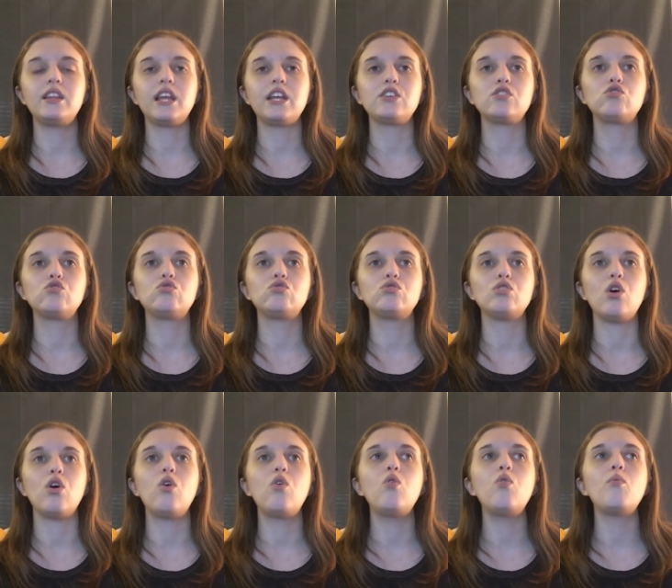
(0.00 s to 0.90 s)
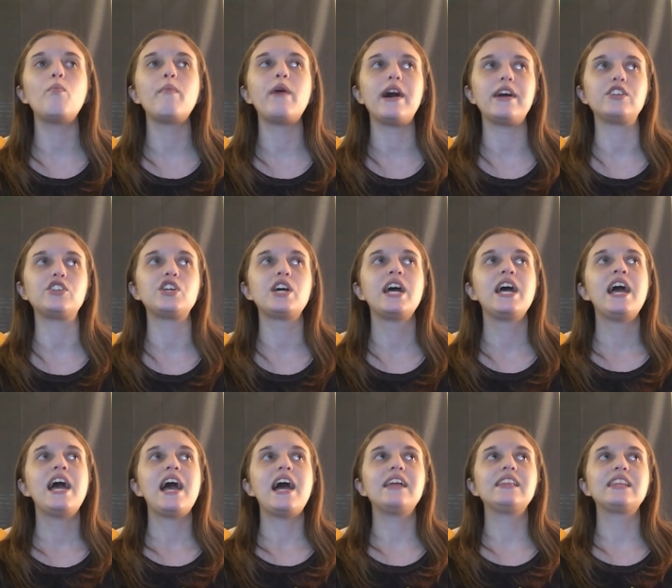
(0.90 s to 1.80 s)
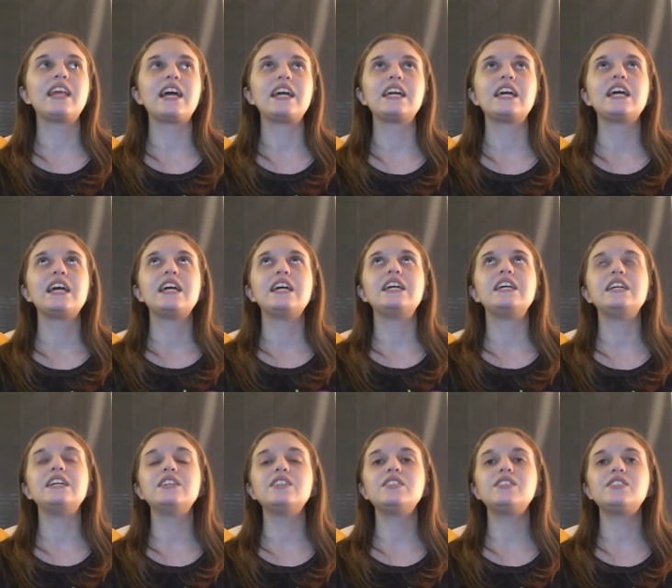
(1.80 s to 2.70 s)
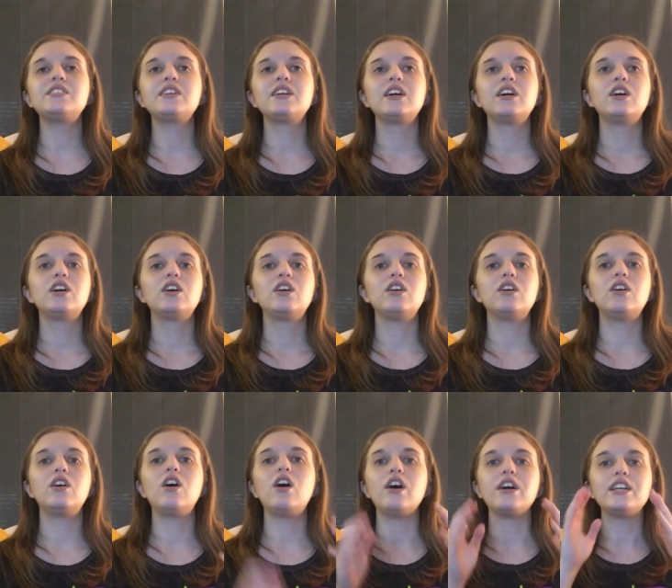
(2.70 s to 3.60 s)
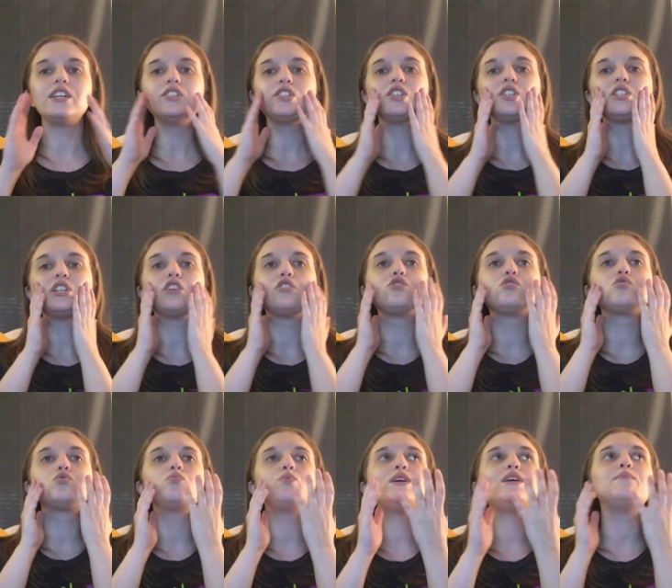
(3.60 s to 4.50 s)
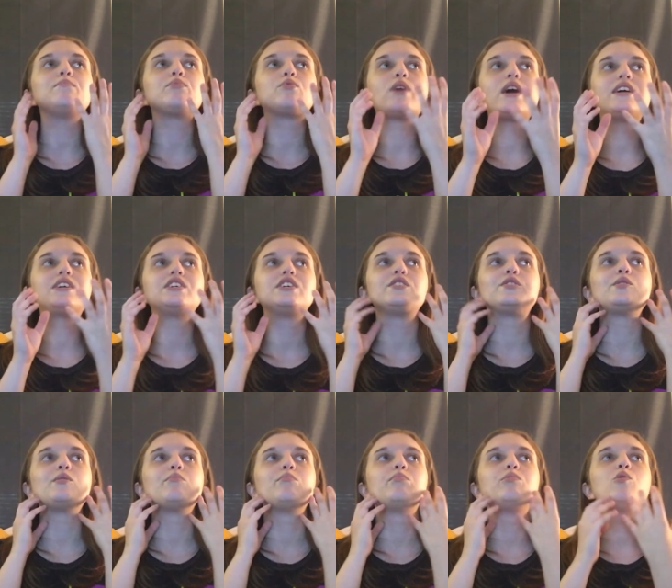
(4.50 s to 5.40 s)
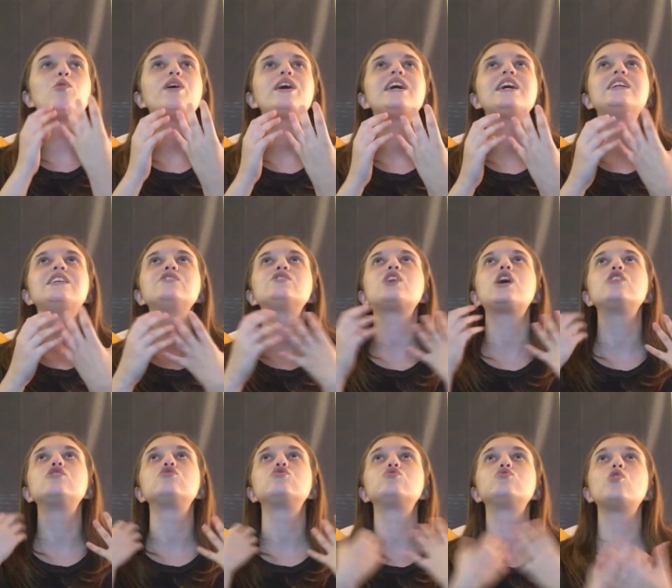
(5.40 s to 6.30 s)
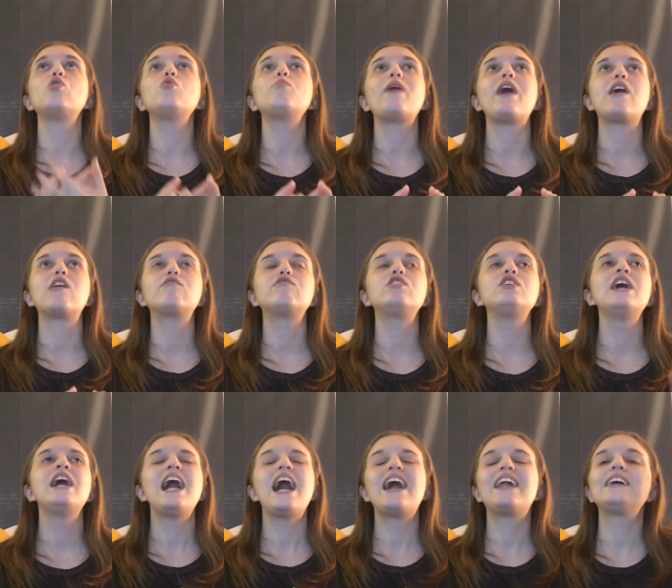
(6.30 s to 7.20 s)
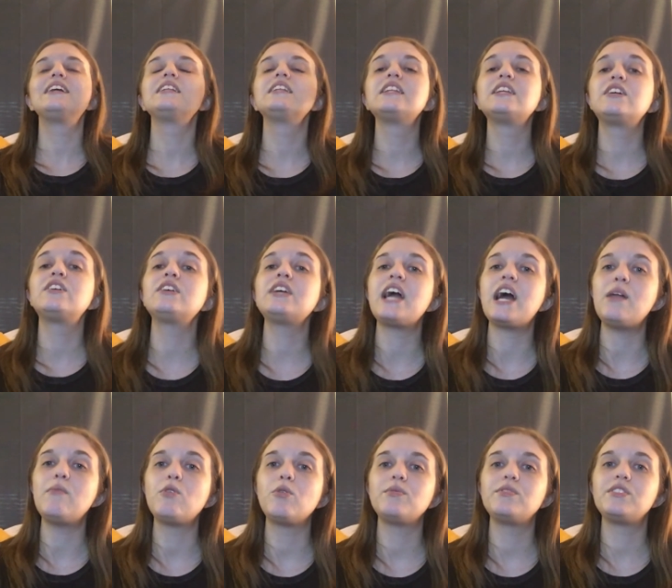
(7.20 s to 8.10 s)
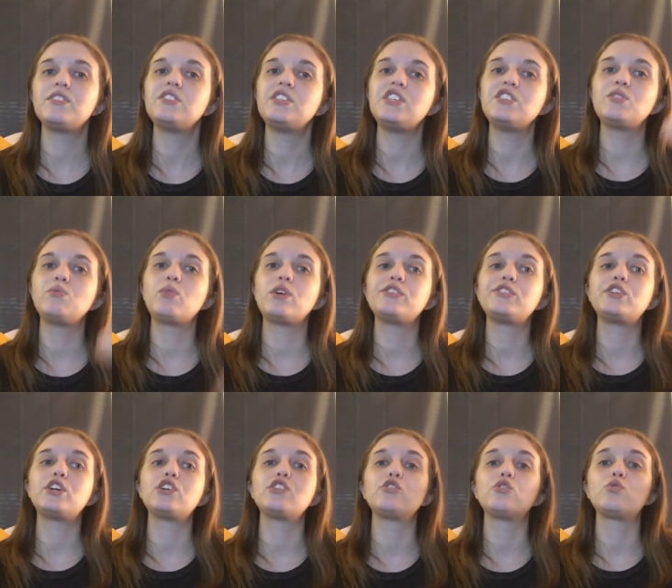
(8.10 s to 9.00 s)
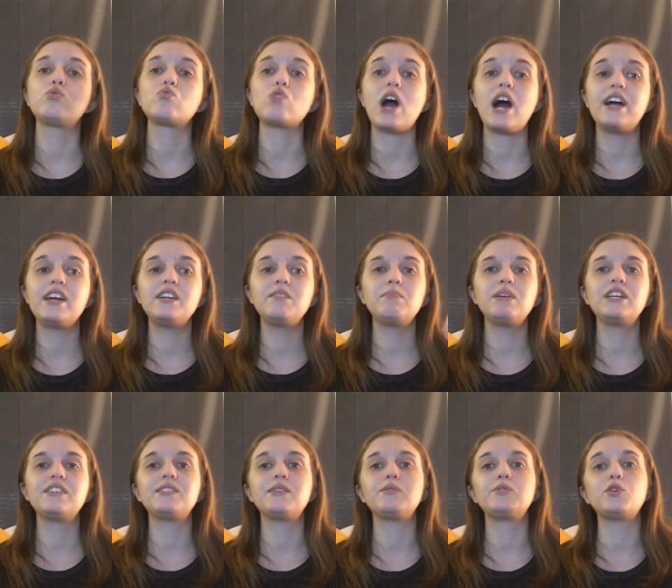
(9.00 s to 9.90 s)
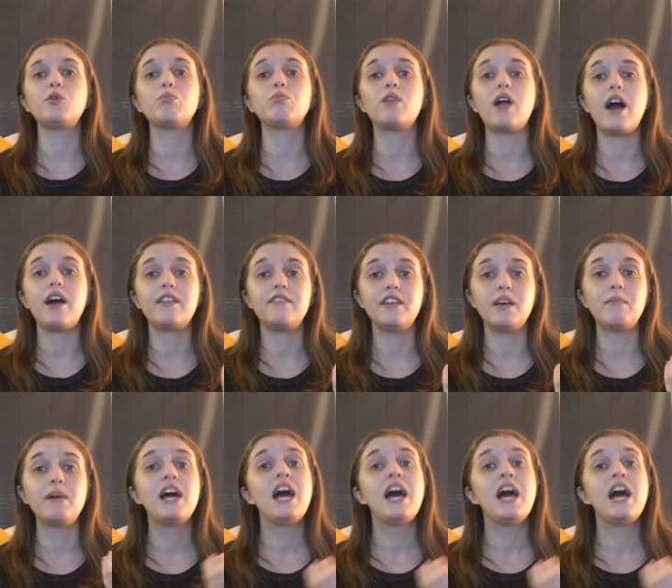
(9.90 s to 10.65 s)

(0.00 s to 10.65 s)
like, so much. And, like, his oh, he's just a sweet, precious boy, and he's gotten so powerful. And I literally had moments this season where I started crying because I was so proud of him.